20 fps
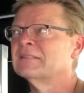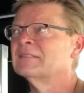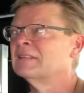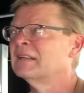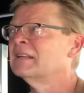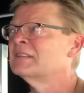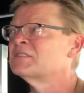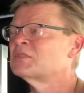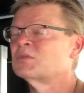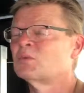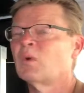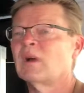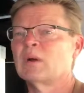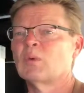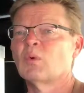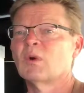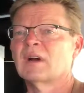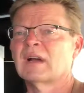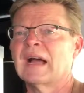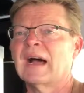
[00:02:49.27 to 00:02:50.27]
it's quite a
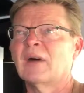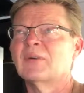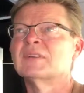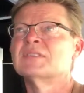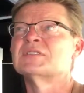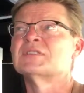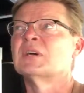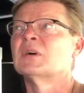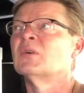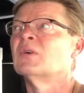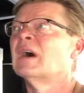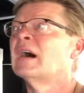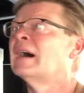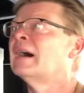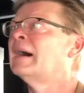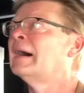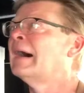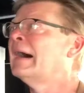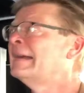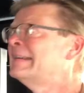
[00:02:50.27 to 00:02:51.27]
workout. So
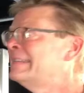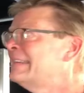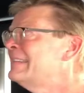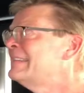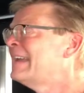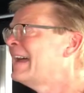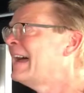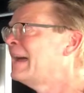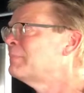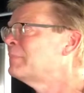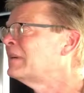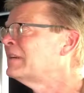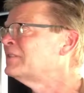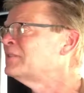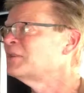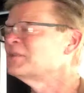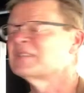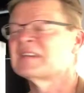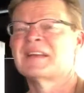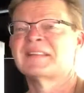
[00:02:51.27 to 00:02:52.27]
I did that, but it
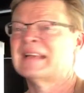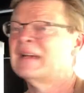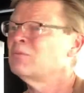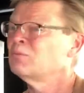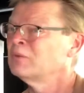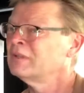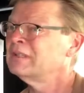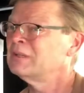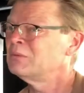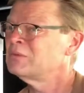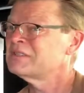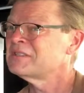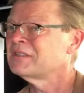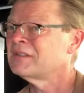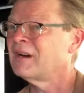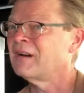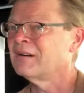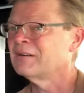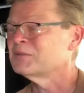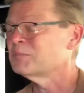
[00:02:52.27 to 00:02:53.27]
turns out that really wasn't
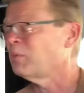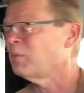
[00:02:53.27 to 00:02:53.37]
the hardest